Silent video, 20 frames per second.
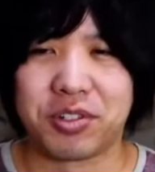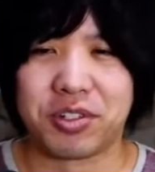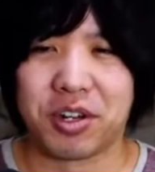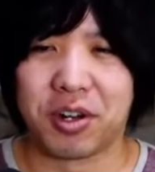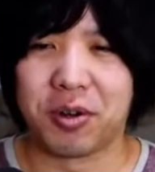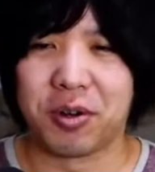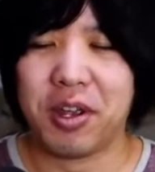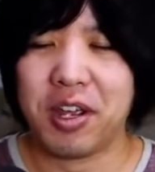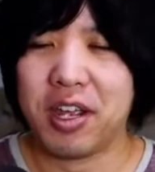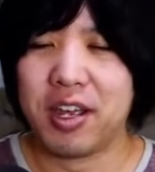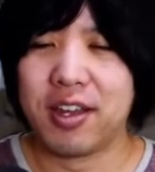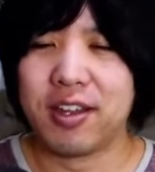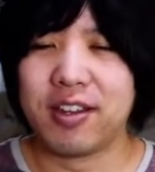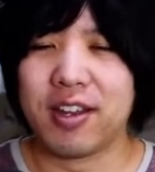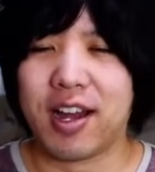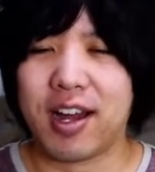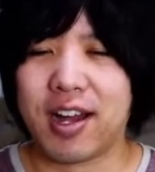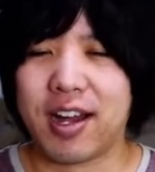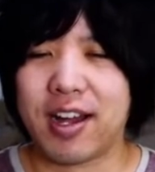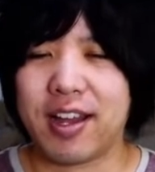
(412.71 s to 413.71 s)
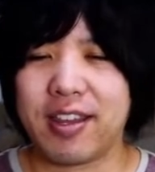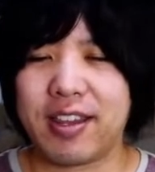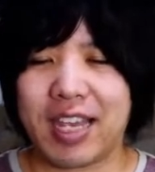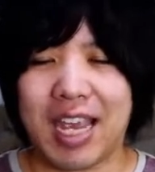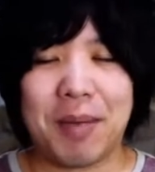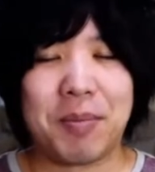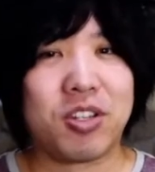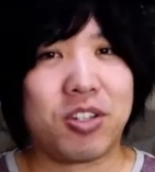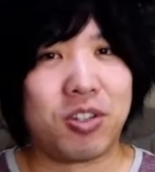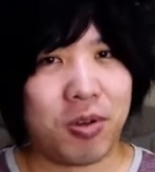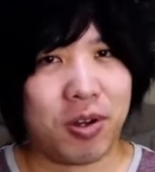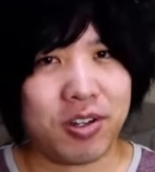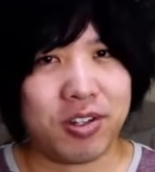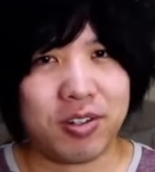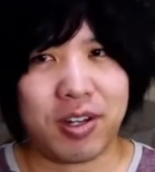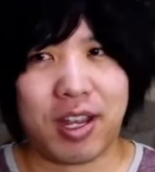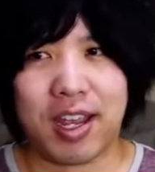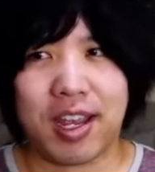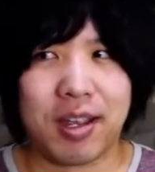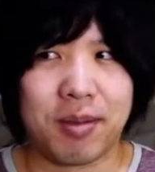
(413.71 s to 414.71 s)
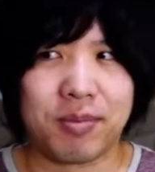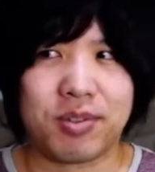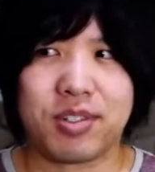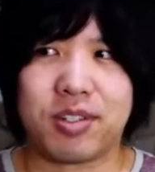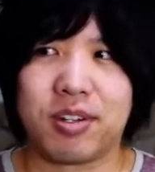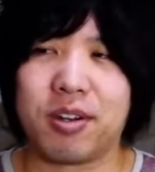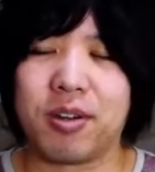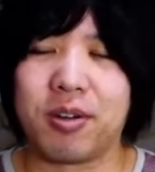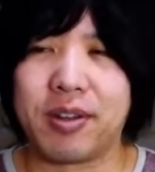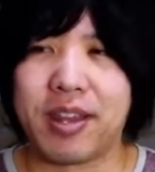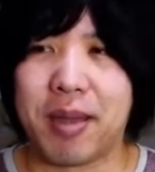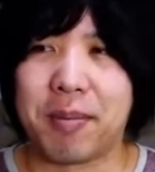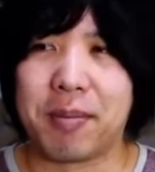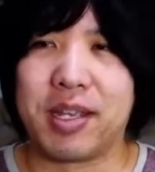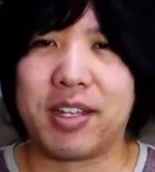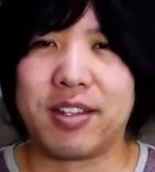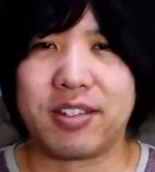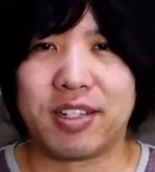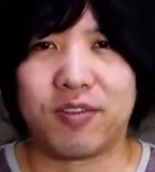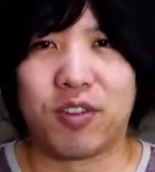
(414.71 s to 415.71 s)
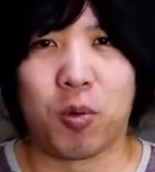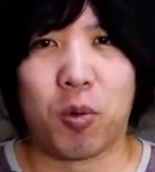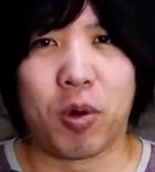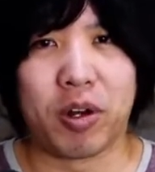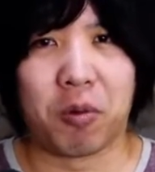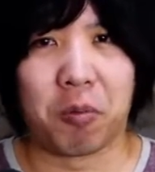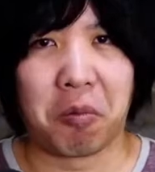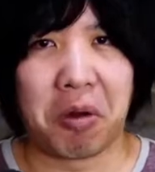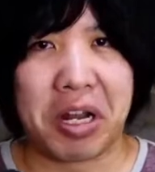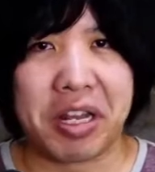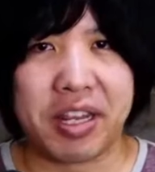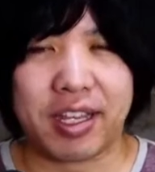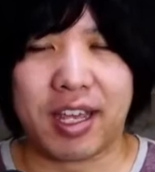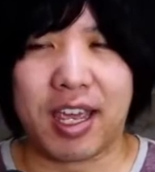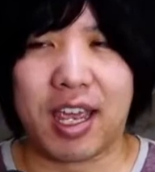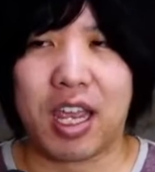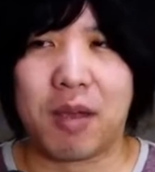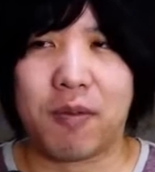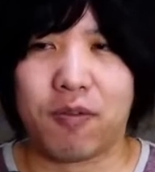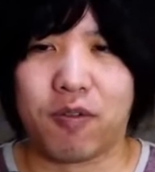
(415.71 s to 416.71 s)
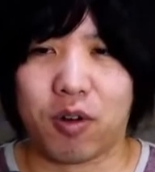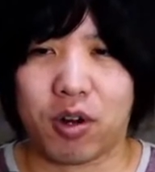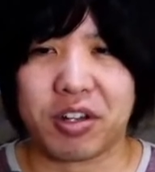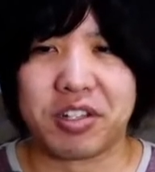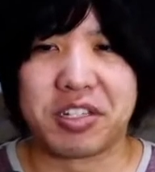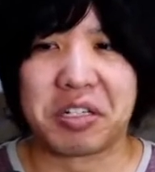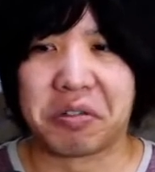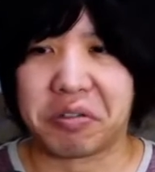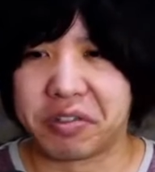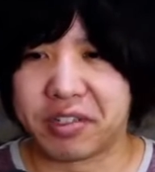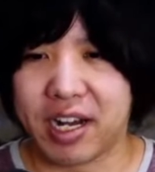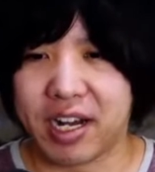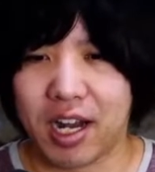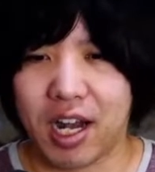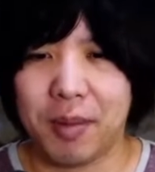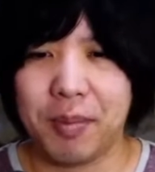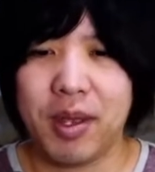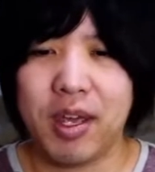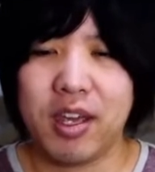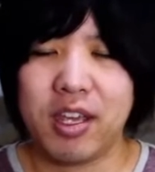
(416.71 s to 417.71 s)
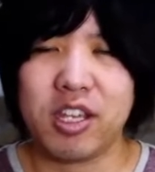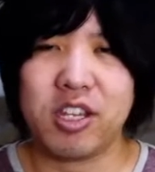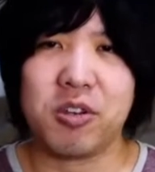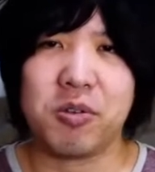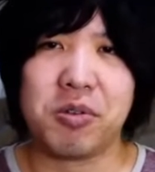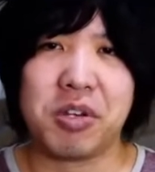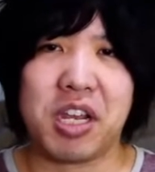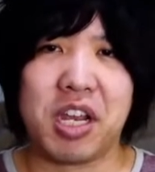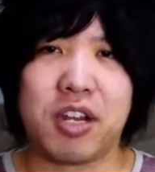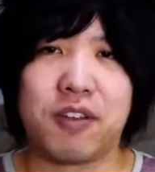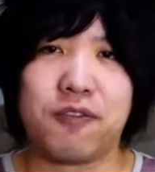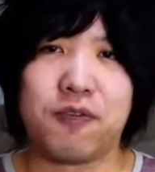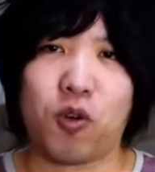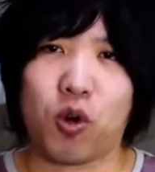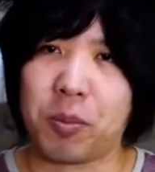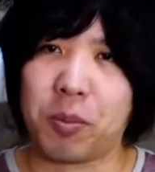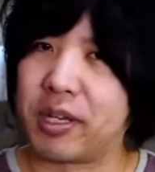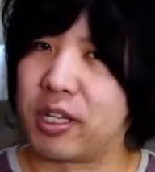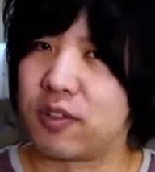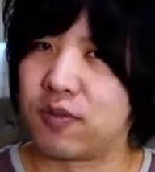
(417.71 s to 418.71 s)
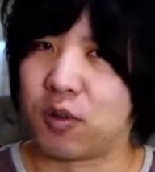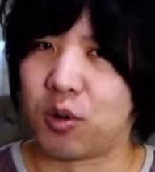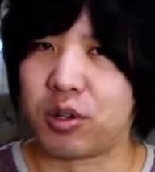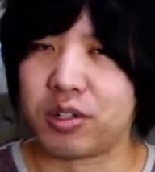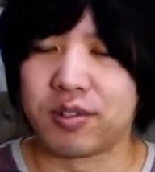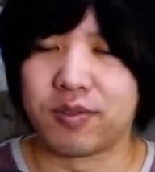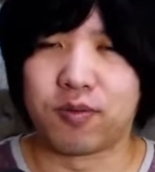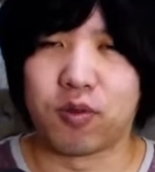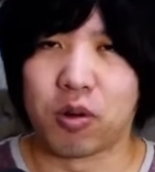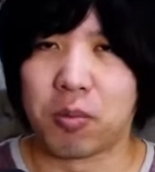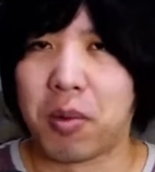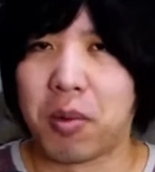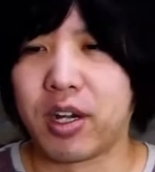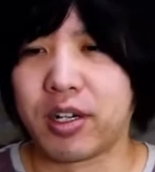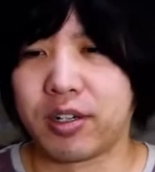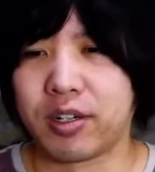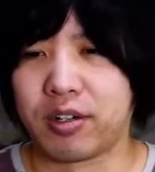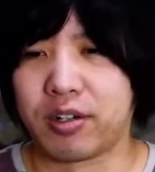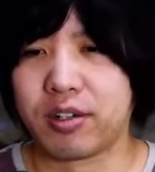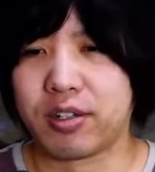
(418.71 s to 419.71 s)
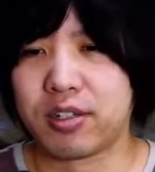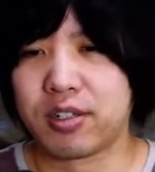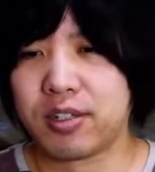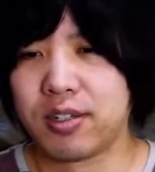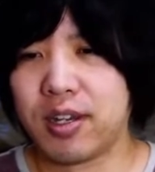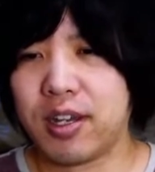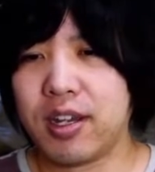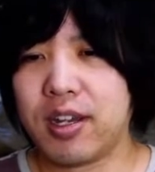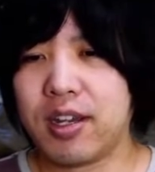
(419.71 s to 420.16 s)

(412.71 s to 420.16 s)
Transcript: So the game is a 2-on-2 game, so that means if you want to run the game for a single setup, you need 4 PS4s and 4 monitors.